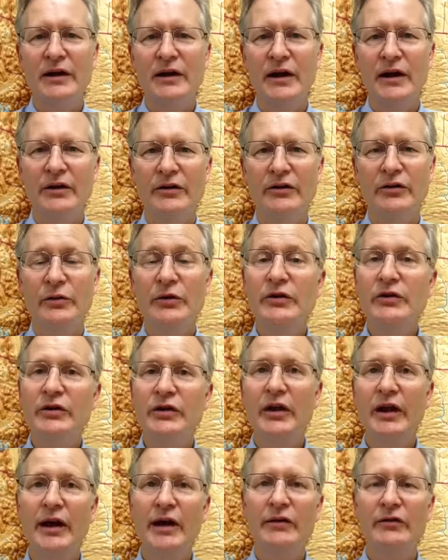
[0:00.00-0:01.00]
And so we still
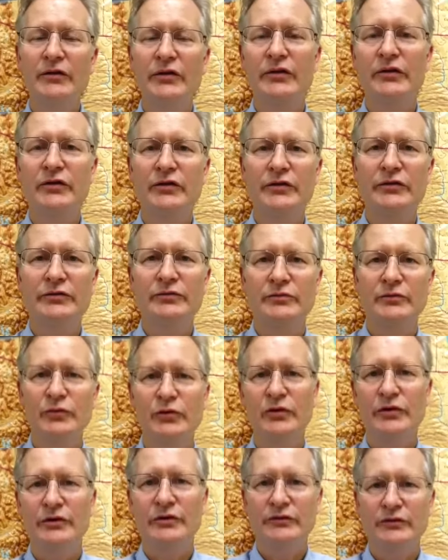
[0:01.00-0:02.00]
have those
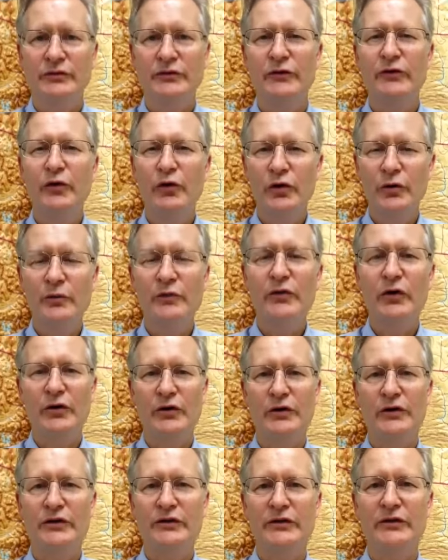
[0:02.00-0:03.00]
more
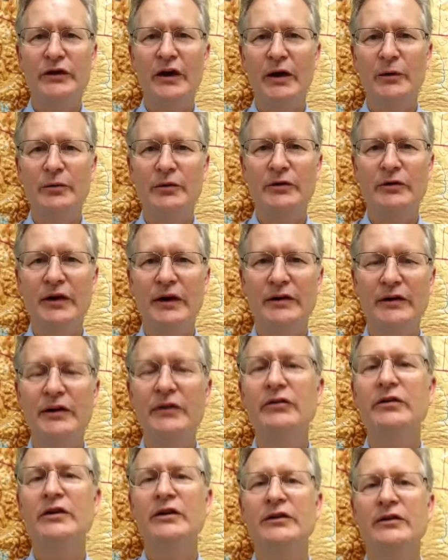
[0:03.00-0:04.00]
form-focused type of
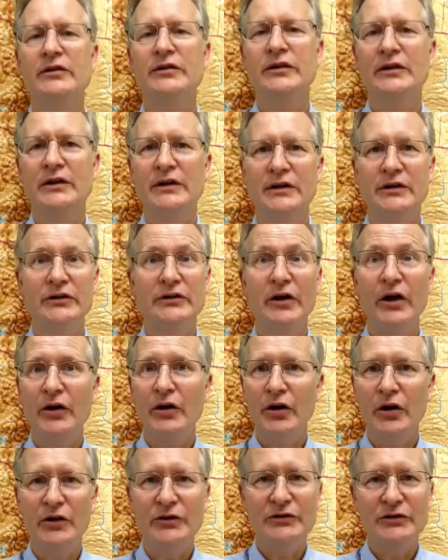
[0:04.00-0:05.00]
activities. It's not
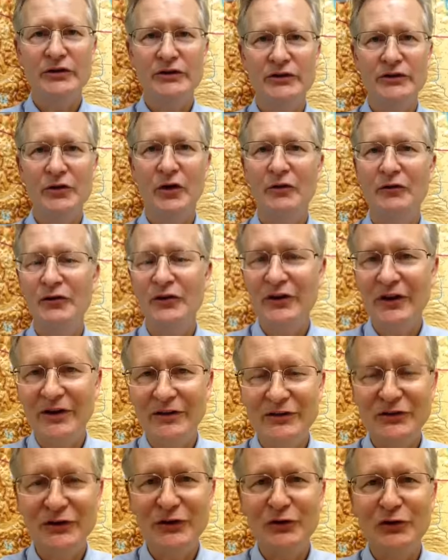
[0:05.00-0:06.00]
all just
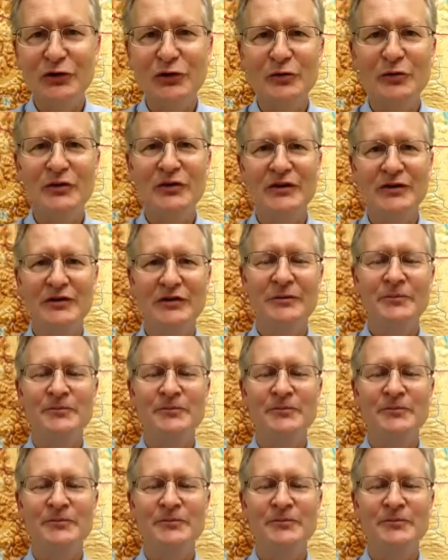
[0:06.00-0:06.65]
conversation groups and